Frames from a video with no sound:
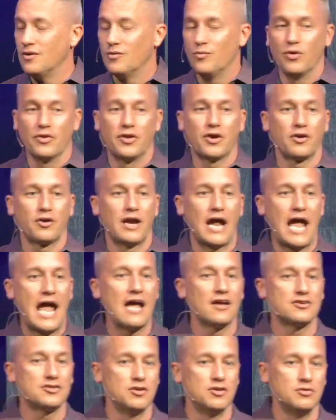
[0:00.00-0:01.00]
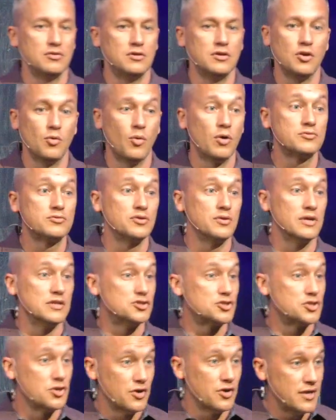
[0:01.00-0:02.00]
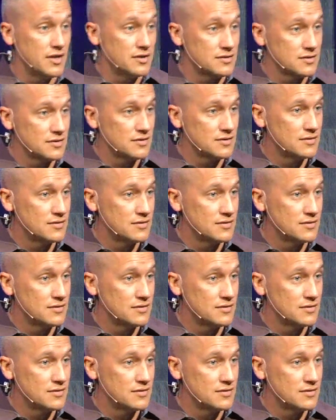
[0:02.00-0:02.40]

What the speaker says: Well, they're going to ask you, do you want to insure it?